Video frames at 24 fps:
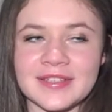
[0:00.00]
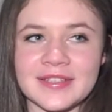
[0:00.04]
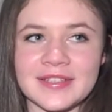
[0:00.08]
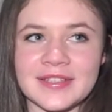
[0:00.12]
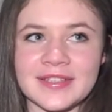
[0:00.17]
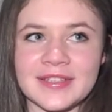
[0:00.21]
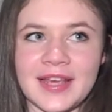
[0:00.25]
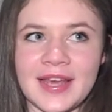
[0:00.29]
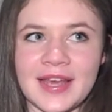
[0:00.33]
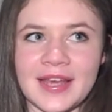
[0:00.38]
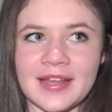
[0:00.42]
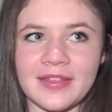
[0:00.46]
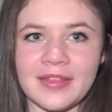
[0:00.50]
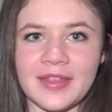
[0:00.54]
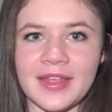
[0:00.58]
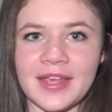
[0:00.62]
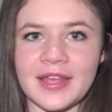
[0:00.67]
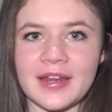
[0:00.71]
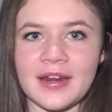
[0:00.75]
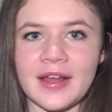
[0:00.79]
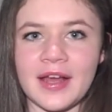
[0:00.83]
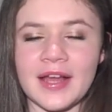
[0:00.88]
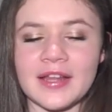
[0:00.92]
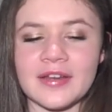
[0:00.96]
yeah, and
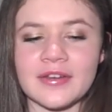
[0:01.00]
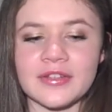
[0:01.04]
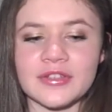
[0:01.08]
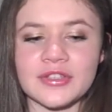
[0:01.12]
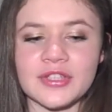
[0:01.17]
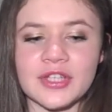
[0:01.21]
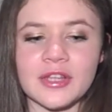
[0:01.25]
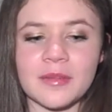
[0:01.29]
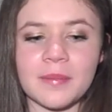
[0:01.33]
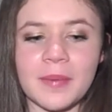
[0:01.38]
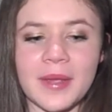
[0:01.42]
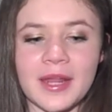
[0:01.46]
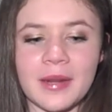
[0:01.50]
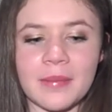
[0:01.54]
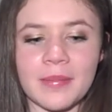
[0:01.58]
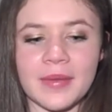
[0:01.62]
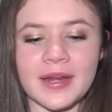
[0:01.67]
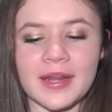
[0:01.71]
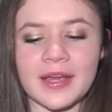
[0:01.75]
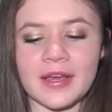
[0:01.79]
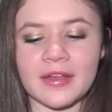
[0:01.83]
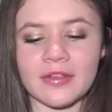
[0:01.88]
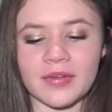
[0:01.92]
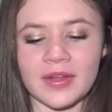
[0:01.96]
then I'd just painted my
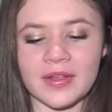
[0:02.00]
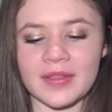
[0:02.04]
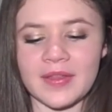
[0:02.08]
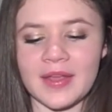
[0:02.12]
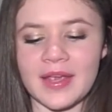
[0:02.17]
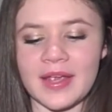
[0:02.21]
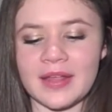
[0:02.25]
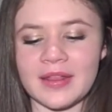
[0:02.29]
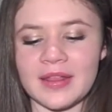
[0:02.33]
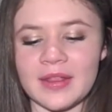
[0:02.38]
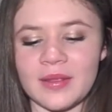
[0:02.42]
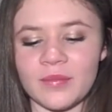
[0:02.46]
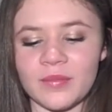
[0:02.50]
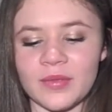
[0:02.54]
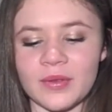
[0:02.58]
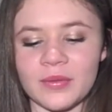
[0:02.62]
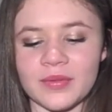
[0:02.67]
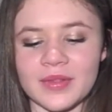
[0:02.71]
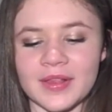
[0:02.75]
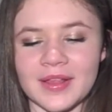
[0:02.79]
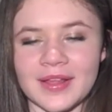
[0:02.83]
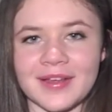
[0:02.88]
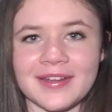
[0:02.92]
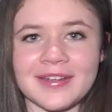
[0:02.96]
nails around there, and then we
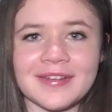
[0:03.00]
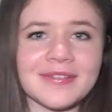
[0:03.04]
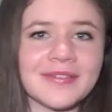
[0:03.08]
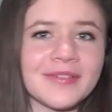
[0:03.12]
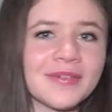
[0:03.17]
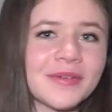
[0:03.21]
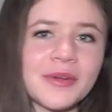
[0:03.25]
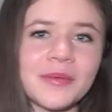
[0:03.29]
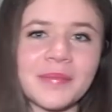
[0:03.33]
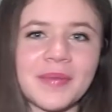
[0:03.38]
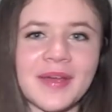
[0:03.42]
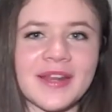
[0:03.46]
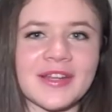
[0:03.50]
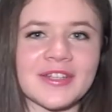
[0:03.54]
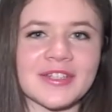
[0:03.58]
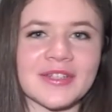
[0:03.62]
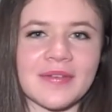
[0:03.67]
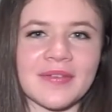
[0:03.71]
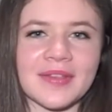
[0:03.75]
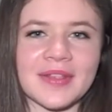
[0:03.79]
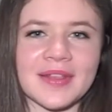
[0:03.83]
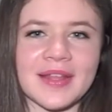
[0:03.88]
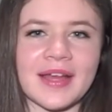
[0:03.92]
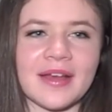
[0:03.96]
was like, oh, we want to paint each
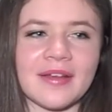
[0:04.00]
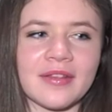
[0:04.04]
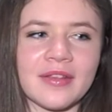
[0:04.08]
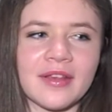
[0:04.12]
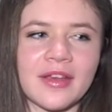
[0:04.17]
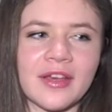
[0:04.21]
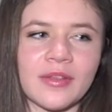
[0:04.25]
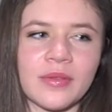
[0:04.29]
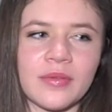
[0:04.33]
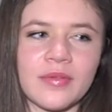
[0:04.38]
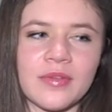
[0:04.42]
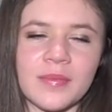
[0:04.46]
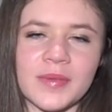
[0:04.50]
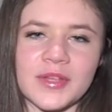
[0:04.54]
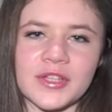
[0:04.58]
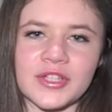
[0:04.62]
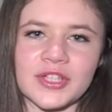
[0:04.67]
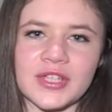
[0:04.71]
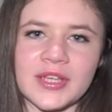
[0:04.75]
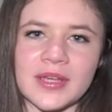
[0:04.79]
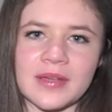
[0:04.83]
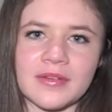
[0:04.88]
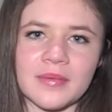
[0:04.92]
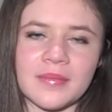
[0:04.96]
other's nails. Hers was a bit
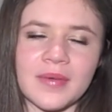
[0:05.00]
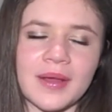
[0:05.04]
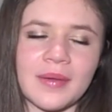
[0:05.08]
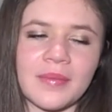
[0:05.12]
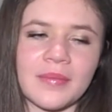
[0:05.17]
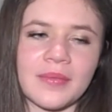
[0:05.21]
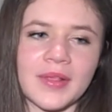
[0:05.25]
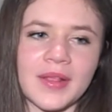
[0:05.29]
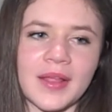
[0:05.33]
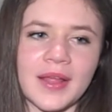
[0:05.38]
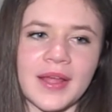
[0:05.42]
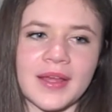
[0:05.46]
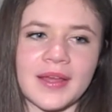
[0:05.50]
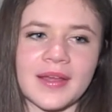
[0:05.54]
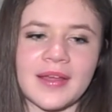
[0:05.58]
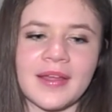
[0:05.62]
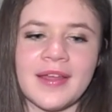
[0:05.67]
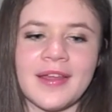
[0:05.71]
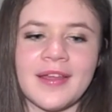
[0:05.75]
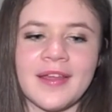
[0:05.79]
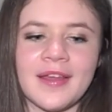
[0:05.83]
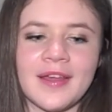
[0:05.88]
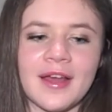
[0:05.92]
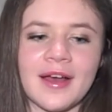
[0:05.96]
chipped, mine was like,
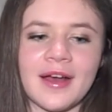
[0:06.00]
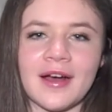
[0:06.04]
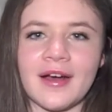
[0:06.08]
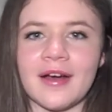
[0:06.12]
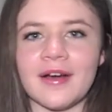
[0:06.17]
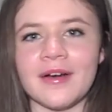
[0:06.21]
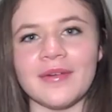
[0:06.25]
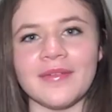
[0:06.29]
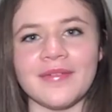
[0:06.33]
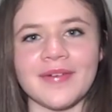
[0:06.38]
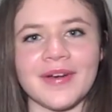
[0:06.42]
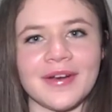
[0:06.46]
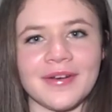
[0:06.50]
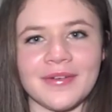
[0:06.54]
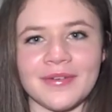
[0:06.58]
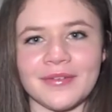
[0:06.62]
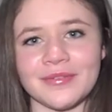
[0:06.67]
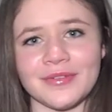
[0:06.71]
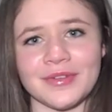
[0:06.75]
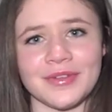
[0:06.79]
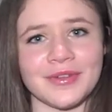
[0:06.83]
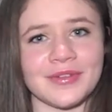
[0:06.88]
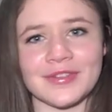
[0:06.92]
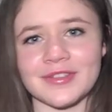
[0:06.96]
oh well,
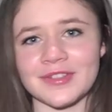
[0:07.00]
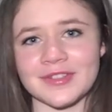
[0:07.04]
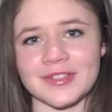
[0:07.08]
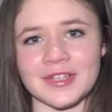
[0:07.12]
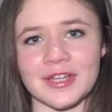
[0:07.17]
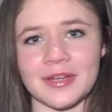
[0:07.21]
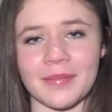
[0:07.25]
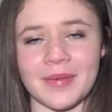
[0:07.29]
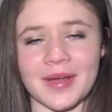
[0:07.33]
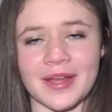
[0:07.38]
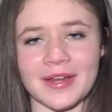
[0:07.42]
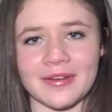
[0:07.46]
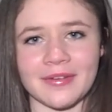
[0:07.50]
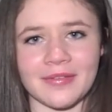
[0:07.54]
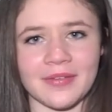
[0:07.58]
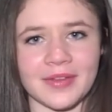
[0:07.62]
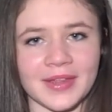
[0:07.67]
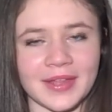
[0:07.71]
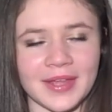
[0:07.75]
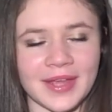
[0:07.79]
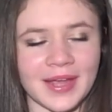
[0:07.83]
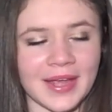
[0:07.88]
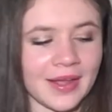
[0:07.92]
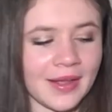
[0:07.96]
you can just do mine, I don't
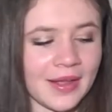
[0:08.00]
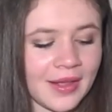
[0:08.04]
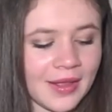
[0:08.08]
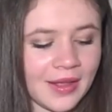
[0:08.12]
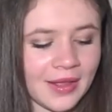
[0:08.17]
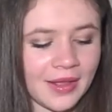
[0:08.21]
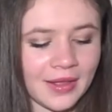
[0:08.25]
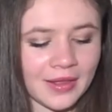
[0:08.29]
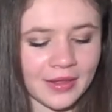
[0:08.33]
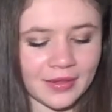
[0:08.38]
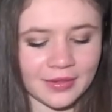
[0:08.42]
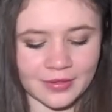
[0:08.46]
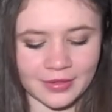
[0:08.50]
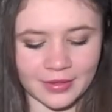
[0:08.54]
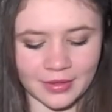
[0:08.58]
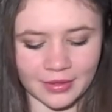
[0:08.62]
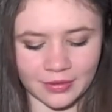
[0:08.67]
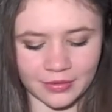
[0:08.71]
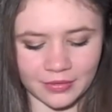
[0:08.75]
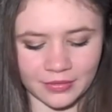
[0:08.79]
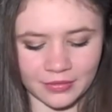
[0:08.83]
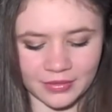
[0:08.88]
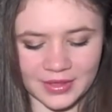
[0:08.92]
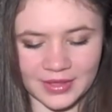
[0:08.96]
really care.
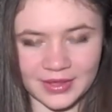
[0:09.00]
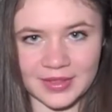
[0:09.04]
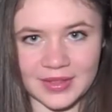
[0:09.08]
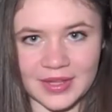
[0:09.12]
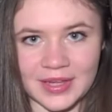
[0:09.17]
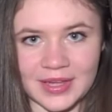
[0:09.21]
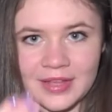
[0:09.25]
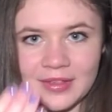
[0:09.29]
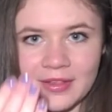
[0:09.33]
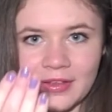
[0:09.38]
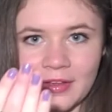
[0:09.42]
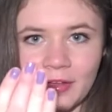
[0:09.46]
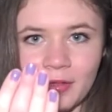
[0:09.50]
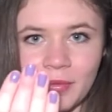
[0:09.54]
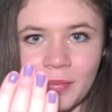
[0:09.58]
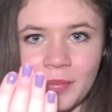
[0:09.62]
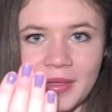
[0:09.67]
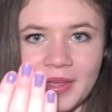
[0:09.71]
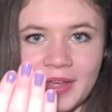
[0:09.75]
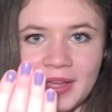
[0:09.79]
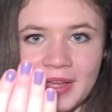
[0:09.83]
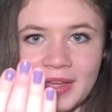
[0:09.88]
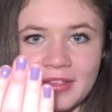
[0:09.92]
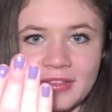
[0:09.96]
So this is
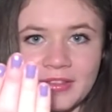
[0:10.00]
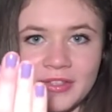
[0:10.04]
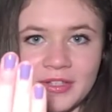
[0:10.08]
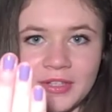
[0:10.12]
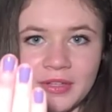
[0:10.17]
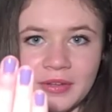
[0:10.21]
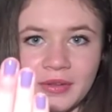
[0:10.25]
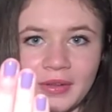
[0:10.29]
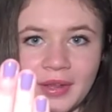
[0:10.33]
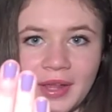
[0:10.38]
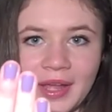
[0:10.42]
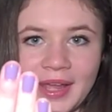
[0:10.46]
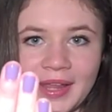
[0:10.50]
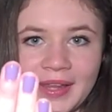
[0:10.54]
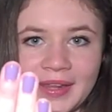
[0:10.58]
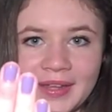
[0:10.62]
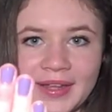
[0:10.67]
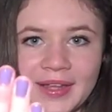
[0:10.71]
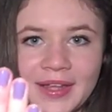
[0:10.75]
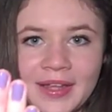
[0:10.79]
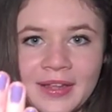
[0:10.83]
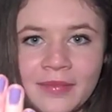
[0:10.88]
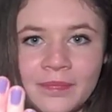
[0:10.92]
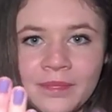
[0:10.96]
OPI's Do You
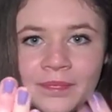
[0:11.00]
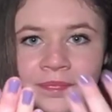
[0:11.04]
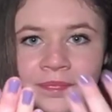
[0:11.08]
Lilac It.